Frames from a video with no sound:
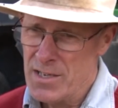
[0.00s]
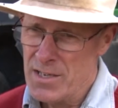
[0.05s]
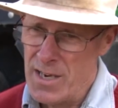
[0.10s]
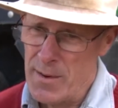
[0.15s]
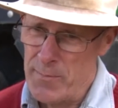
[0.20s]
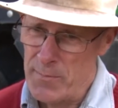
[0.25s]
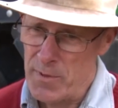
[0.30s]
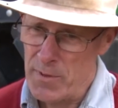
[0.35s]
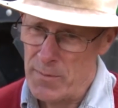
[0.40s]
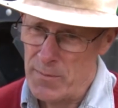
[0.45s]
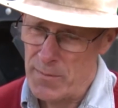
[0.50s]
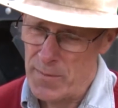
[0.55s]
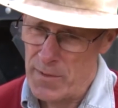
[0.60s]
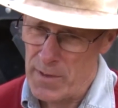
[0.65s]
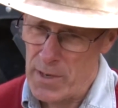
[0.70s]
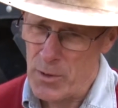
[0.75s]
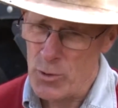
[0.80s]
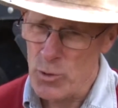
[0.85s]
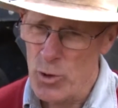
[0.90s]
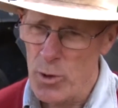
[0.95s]
depth of
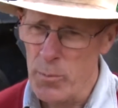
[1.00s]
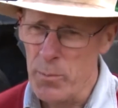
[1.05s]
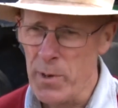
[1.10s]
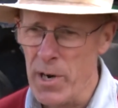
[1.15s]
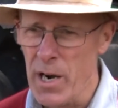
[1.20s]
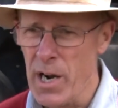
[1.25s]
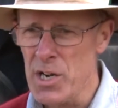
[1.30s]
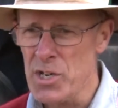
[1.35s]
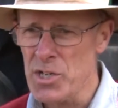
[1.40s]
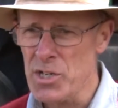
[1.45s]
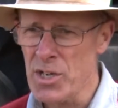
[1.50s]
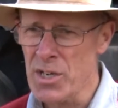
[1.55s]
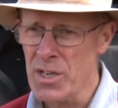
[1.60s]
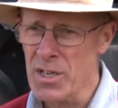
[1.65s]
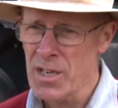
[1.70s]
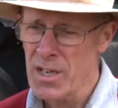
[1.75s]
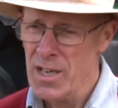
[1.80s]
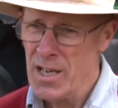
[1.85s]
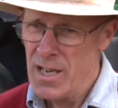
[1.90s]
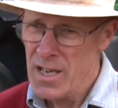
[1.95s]

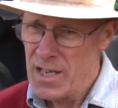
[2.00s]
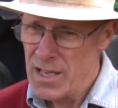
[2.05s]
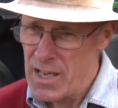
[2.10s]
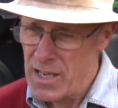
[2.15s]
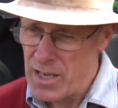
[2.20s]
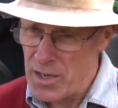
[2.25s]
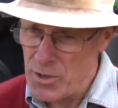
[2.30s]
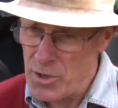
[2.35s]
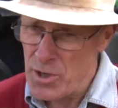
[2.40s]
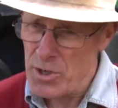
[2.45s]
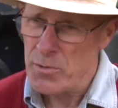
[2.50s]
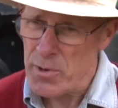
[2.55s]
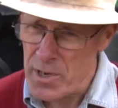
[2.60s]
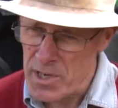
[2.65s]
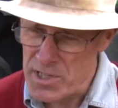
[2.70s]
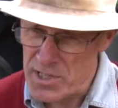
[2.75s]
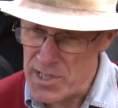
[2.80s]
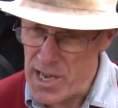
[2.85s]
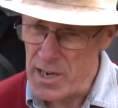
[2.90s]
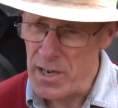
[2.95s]
incorporation, getting
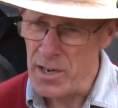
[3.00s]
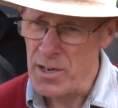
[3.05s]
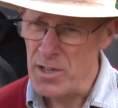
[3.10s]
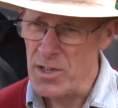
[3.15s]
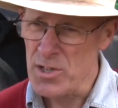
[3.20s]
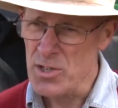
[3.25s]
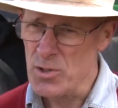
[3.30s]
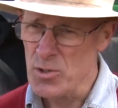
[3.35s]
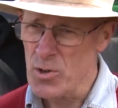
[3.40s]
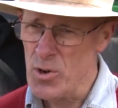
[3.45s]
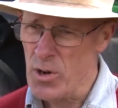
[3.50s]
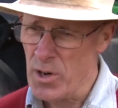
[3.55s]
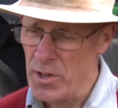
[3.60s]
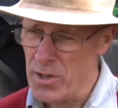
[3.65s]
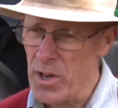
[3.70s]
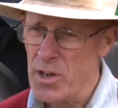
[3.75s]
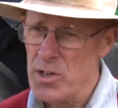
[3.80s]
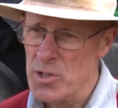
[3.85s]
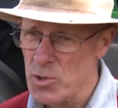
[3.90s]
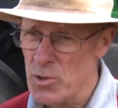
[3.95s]
nutrients down into the soil
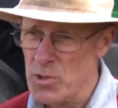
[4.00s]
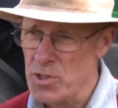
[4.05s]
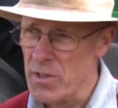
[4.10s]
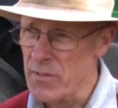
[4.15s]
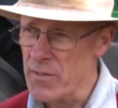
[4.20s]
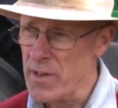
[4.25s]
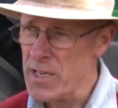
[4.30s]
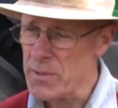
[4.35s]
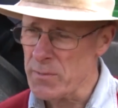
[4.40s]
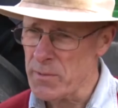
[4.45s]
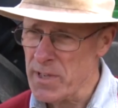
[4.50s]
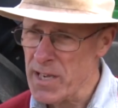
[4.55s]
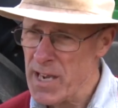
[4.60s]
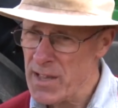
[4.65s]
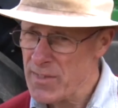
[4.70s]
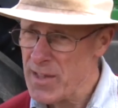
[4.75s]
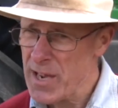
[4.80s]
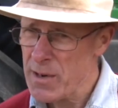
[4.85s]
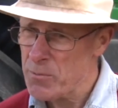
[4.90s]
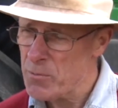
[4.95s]
and those sorts of things. If we
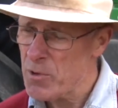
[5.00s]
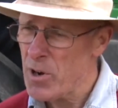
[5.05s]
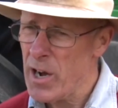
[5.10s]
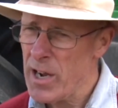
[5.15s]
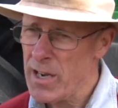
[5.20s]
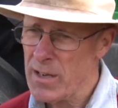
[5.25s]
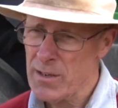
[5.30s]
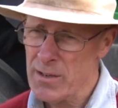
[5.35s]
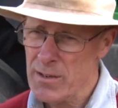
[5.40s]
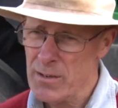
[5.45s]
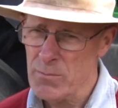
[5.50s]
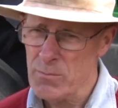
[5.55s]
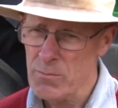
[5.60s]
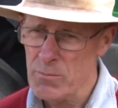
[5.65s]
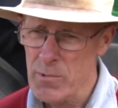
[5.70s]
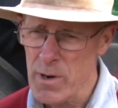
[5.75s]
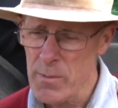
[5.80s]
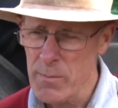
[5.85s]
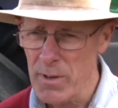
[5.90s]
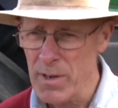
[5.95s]
get that right,
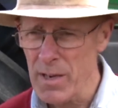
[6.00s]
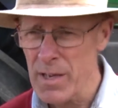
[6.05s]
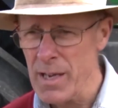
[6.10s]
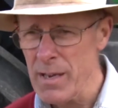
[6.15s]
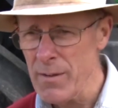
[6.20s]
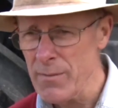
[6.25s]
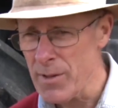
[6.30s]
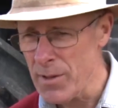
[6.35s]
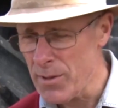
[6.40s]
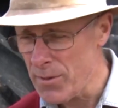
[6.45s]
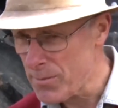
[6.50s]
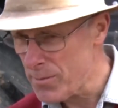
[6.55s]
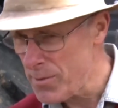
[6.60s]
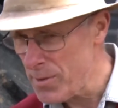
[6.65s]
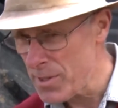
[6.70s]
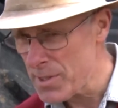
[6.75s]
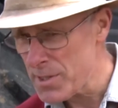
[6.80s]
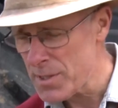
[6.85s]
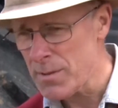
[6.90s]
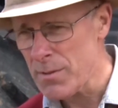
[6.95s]
we believe that
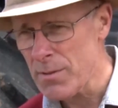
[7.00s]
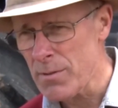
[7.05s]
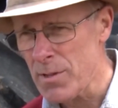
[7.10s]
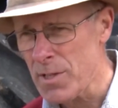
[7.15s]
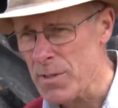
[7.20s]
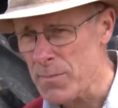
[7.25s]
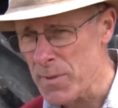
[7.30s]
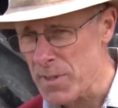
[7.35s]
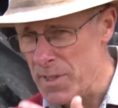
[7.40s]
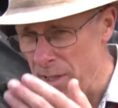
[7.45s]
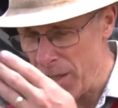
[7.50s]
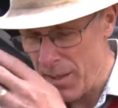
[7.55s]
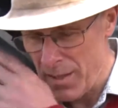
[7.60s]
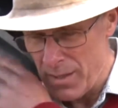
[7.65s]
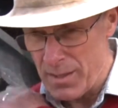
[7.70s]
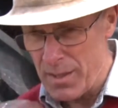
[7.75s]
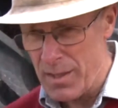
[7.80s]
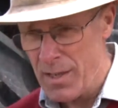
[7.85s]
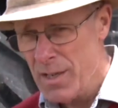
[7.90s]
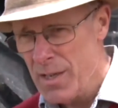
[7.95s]
through this
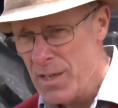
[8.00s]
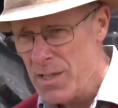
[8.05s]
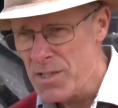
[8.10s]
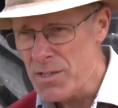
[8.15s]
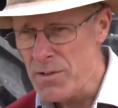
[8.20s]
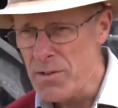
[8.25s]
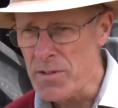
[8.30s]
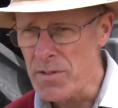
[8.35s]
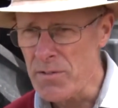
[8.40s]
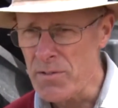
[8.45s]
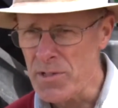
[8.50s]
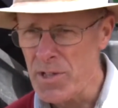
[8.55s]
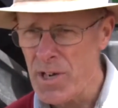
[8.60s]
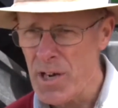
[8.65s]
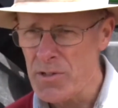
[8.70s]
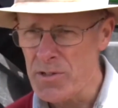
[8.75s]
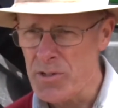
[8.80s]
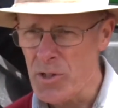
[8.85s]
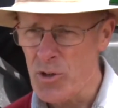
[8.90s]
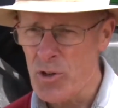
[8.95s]
particular series of
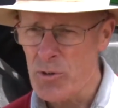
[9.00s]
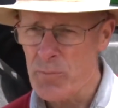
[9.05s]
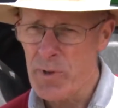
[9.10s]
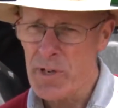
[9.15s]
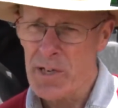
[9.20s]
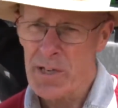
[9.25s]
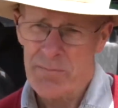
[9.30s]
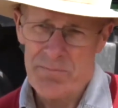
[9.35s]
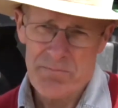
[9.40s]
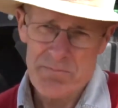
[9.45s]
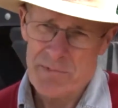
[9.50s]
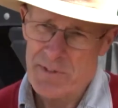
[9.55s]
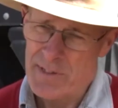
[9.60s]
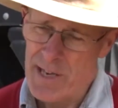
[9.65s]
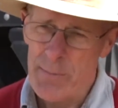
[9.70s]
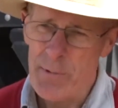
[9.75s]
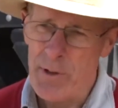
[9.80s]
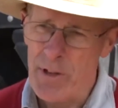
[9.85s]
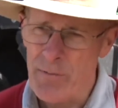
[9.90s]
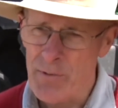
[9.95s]
trials there could be
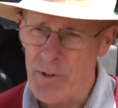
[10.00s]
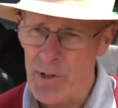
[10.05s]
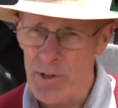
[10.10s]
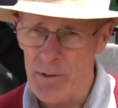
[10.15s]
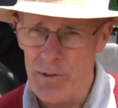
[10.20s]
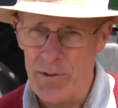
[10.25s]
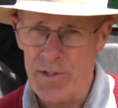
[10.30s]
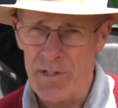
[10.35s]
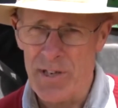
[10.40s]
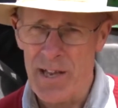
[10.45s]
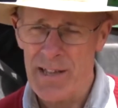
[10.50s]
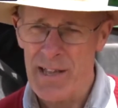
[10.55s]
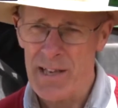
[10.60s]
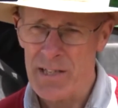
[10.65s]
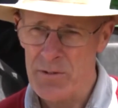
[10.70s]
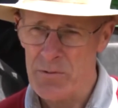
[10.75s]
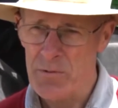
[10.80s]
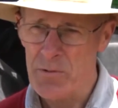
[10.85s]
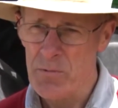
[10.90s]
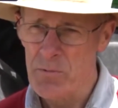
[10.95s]
doubling of yields. Now
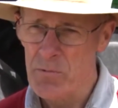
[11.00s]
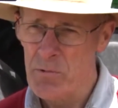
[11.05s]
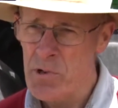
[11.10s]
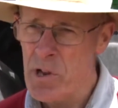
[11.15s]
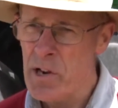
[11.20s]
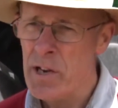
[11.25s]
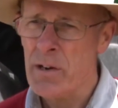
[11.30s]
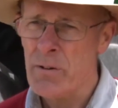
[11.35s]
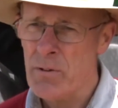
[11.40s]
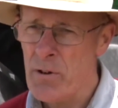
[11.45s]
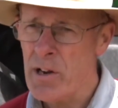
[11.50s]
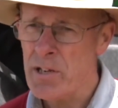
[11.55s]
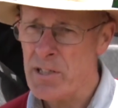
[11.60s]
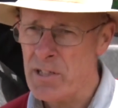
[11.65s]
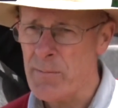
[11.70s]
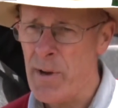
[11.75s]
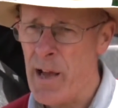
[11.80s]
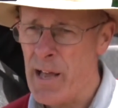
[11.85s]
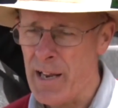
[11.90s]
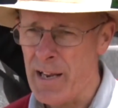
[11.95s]
that's really quite
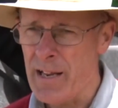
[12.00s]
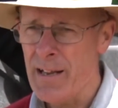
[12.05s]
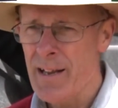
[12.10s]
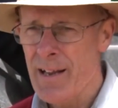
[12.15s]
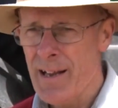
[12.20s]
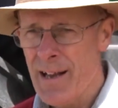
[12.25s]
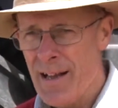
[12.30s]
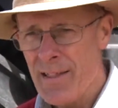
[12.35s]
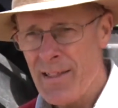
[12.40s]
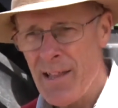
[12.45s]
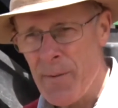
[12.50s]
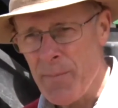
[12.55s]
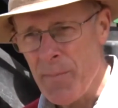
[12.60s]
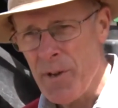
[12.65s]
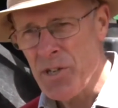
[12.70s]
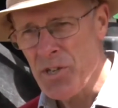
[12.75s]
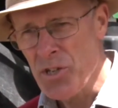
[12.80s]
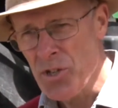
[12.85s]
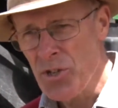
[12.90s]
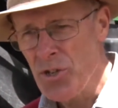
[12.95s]
dramatic. That
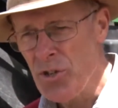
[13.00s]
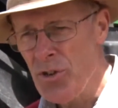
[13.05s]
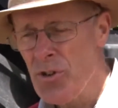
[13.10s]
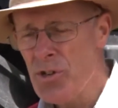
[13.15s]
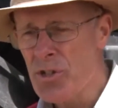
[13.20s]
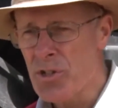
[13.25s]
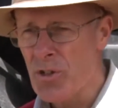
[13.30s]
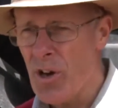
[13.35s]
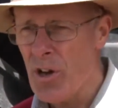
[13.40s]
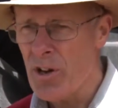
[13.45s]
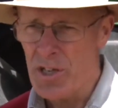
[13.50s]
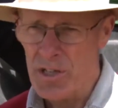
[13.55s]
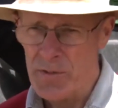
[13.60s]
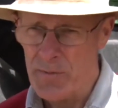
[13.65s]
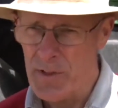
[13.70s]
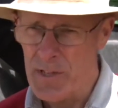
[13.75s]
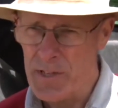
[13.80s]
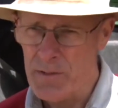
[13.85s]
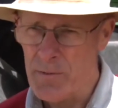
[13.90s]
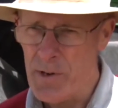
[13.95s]
means huge dollars
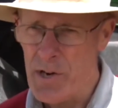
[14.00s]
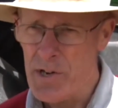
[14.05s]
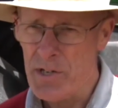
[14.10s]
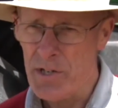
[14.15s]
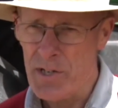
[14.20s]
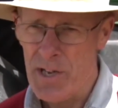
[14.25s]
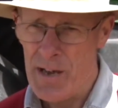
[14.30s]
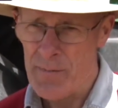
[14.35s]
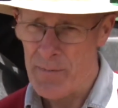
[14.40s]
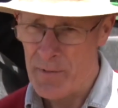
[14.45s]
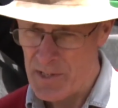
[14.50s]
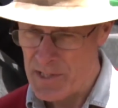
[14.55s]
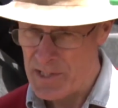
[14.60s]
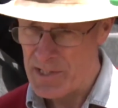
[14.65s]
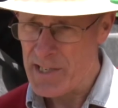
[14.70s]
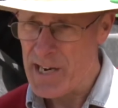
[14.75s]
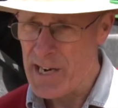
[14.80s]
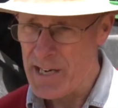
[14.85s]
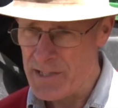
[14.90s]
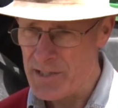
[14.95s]
for this region and for the
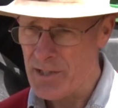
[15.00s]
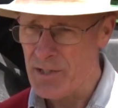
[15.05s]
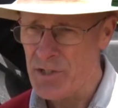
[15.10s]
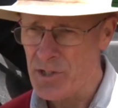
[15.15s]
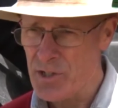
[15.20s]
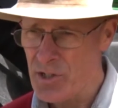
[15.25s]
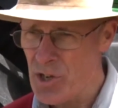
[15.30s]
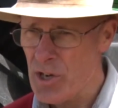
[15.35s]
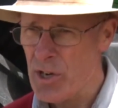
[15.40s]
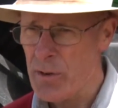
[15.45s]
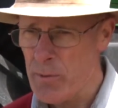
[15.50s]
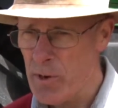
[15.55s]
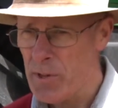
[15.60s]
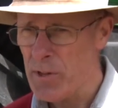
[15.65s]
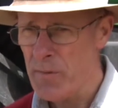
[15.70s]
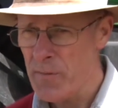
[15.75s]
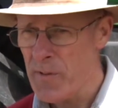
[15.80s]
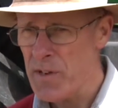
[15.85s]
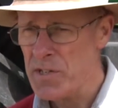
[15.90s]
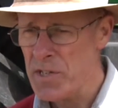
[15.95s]
state, so certainly
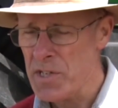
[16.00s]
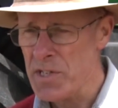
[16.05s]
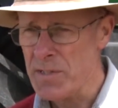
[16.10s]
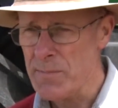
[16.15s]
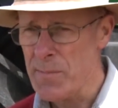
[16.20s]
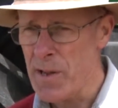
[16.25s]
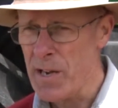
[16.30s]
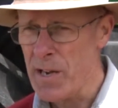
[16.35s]
worth investing some